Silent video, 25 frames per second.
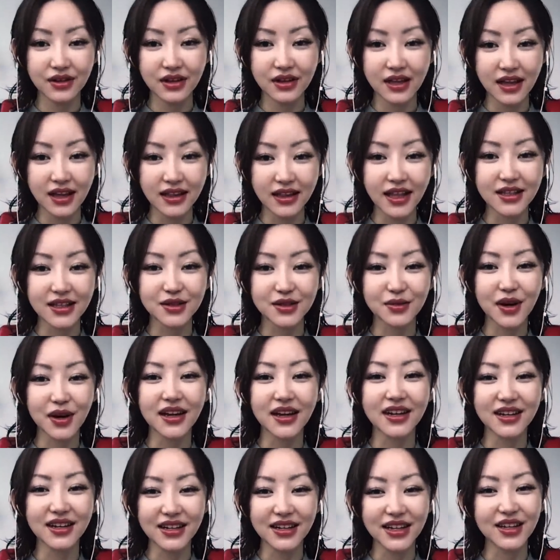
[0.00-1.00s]
That's why
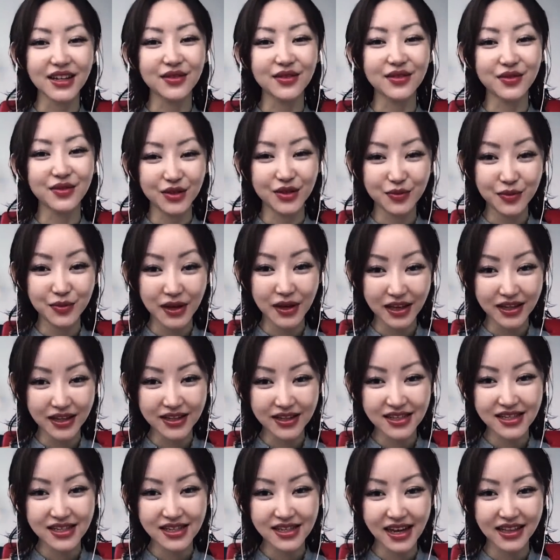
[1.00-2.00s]
I heard like if you
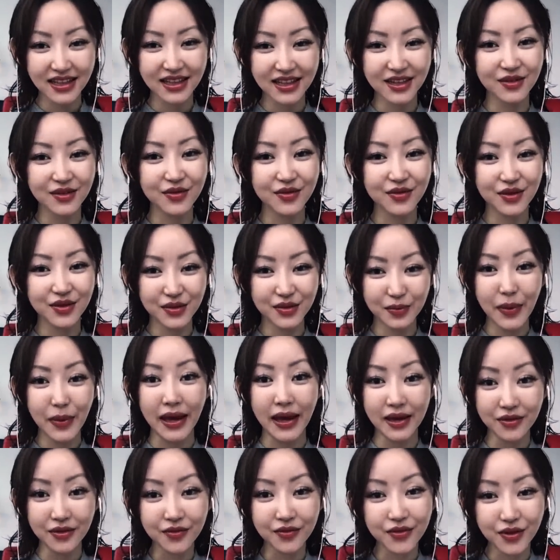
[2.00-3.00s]
pinch and if it's
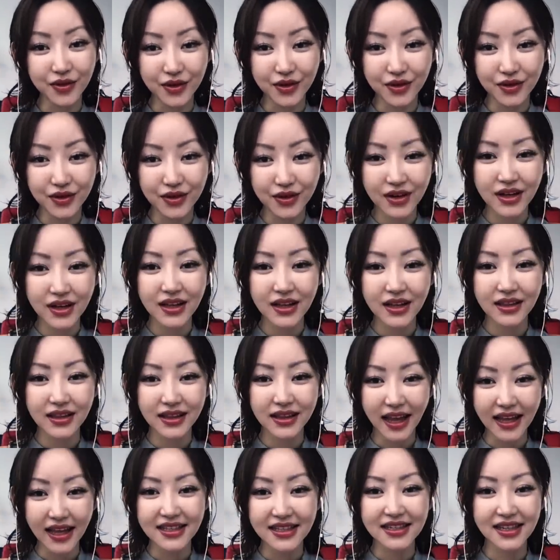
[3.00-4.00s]
painful,
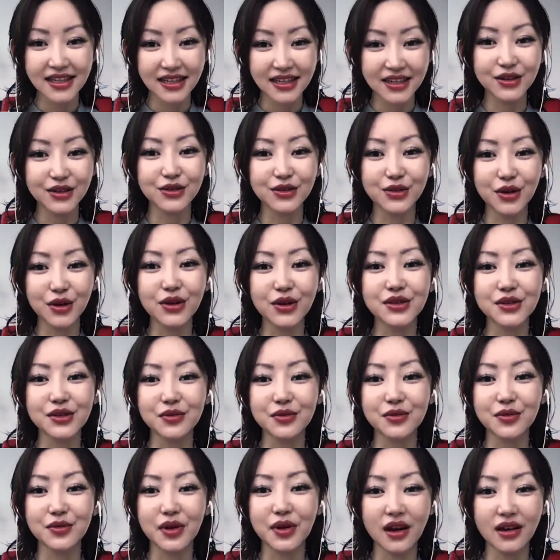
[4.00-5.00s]
that's like you know it's
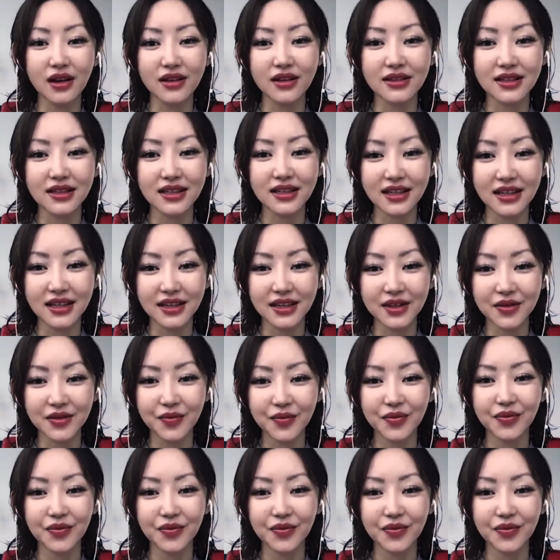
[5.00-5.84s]
reality.